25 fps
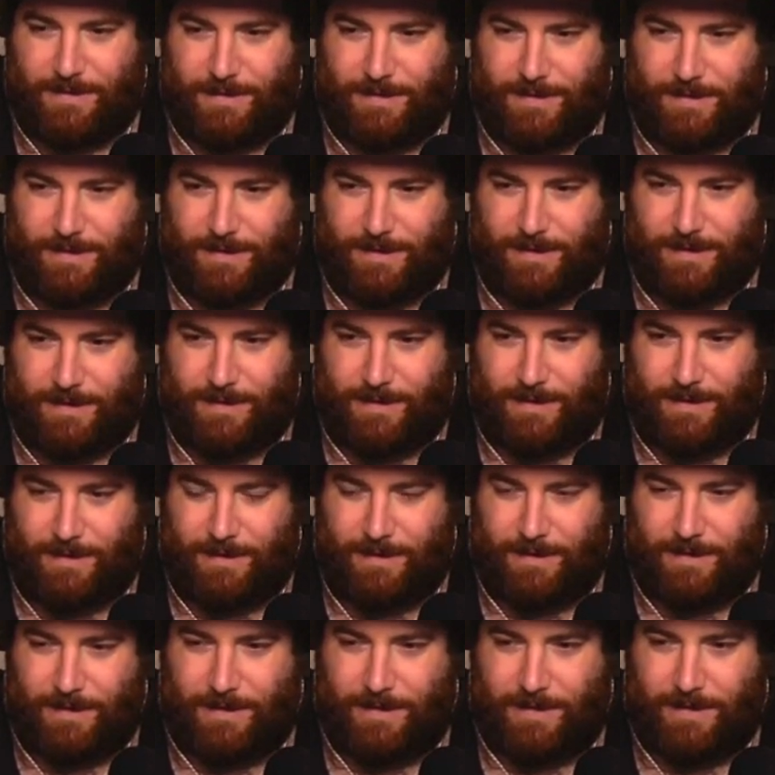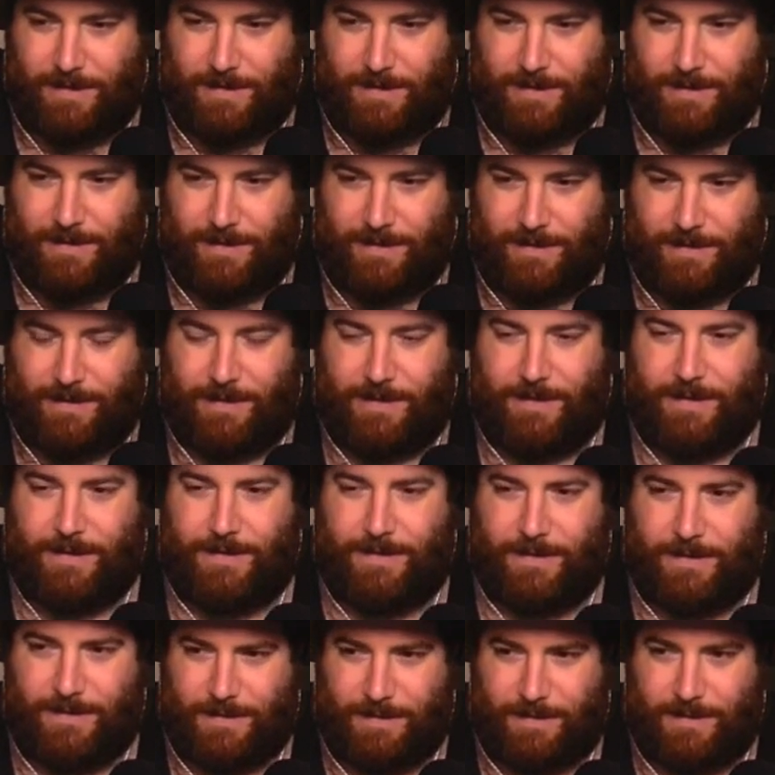
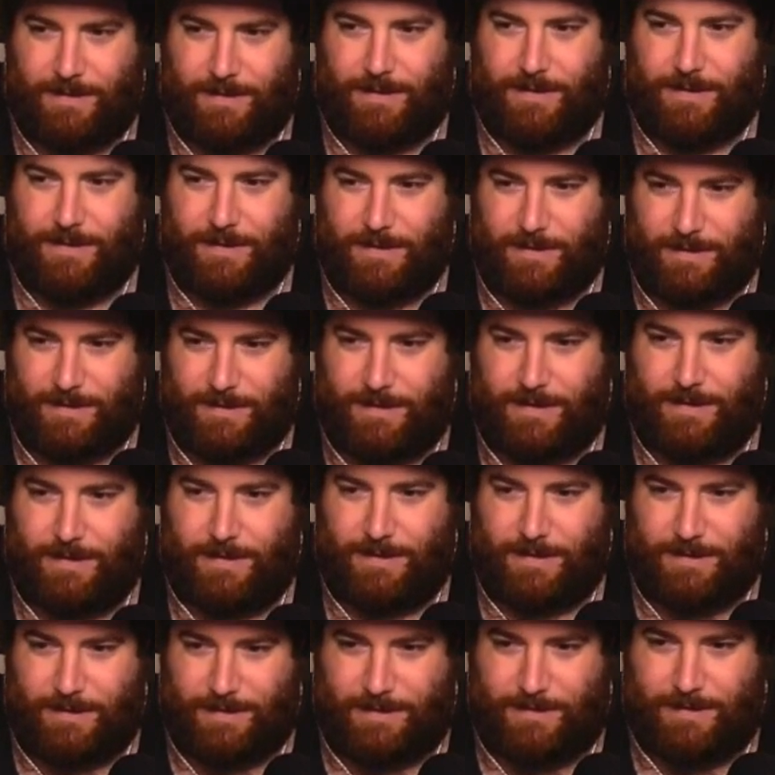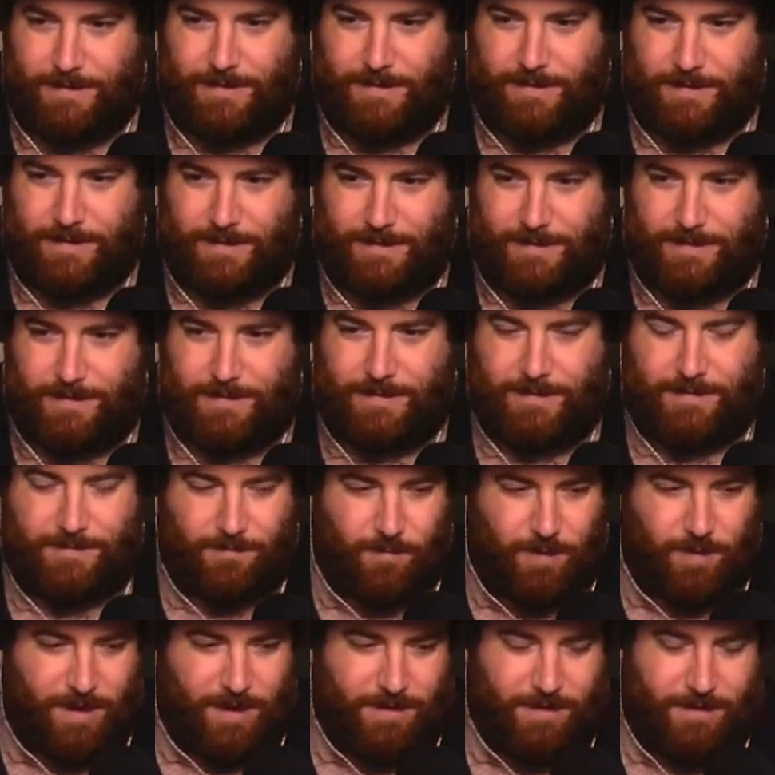
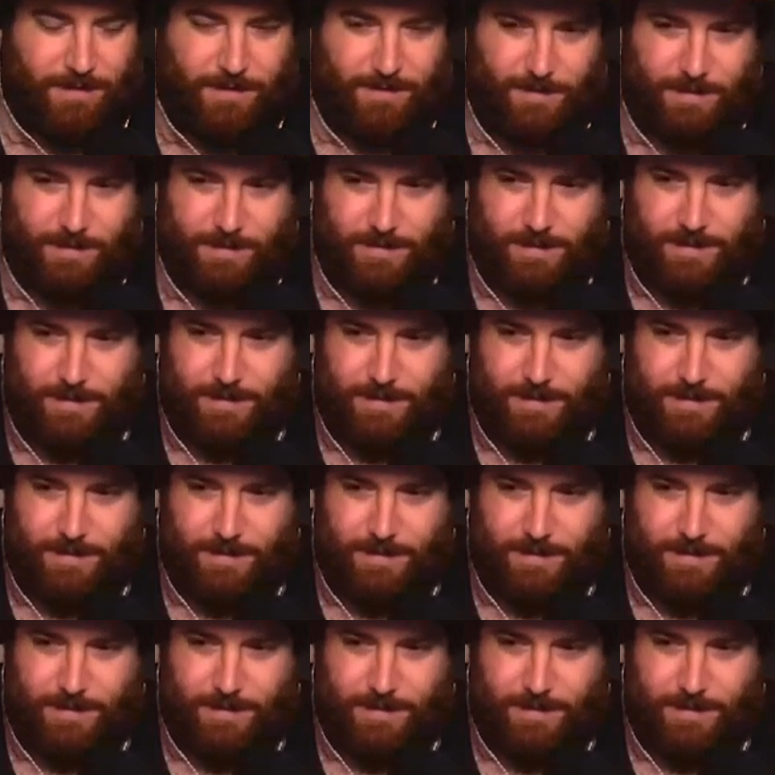[no speech]